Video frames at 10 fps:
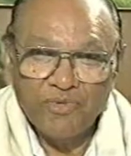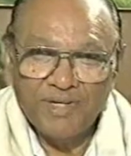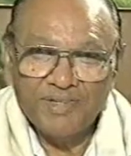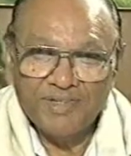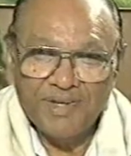
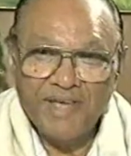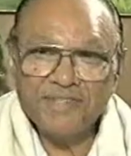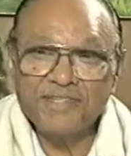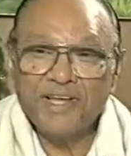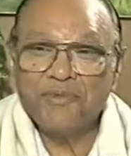Well,
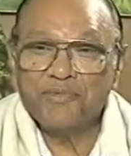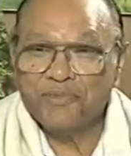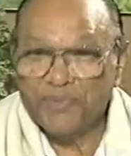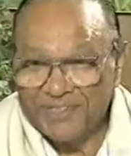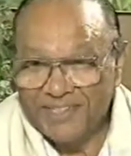I said I'm
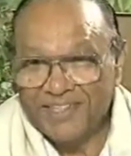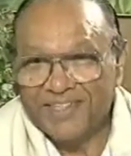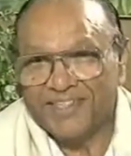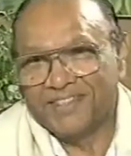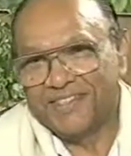
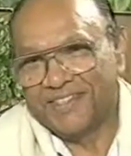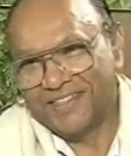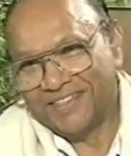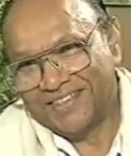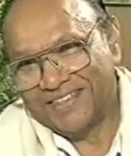sympathetically
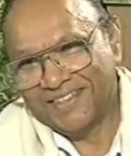considering it.